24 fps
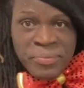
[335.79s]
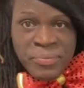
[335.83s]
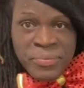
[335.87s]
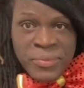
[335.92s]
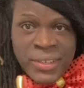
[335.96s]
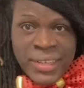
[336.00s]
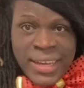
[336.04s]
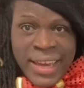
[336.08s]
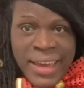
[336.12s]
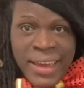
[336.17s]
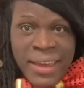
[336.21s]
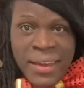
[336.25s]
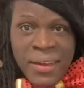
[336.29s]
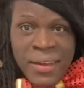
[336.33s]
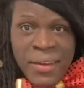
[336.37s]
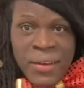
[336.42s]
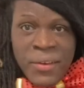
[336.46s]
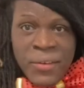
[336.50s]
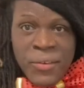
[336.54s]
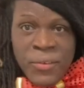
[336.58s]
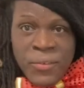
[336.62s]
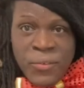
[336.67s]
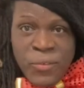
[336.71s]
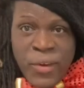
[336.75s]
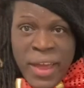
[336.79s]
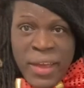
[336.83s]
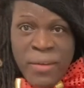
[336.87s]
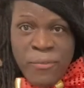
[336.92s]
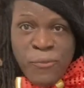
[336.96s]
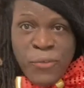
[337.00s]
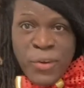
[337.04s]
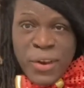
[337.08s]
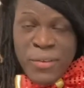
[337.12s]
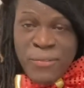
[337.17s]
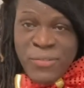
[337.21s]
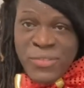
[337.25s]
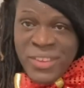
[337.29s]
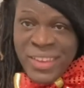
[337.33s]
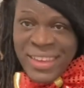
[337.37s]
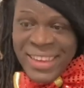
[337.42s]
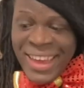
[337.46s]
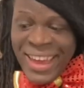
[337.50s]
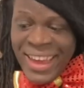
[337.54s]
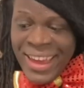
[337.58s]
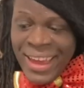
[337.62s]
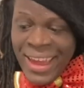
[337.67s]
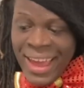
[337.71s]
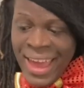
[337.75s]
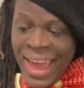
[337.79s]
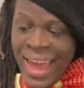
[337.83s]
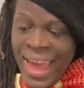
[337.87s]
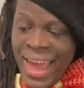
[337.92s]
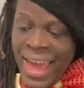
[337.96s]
Okay. Right in front of TK.